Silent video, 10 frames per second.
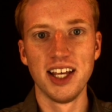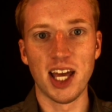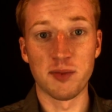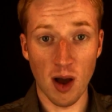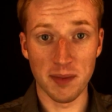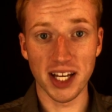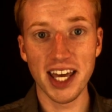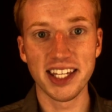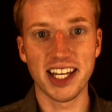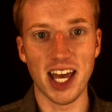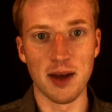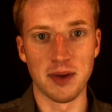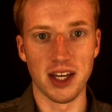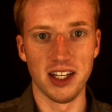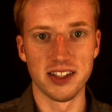and propaganda
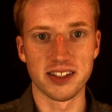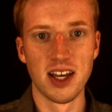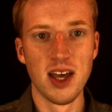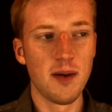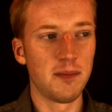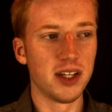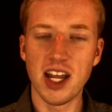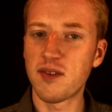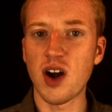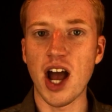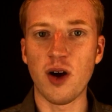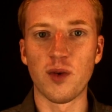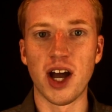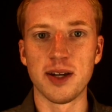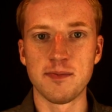campaigns, but never
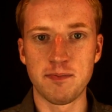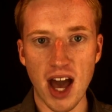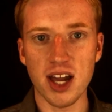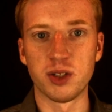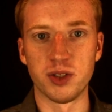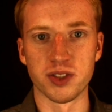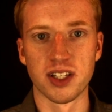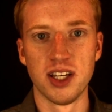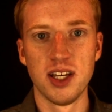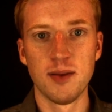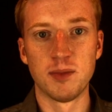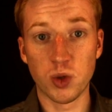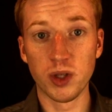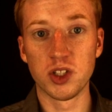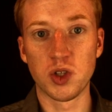outright battles
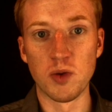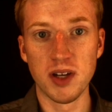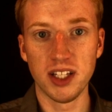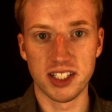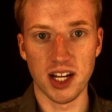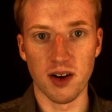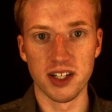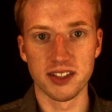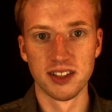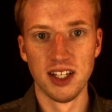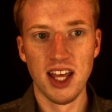between the two militaries.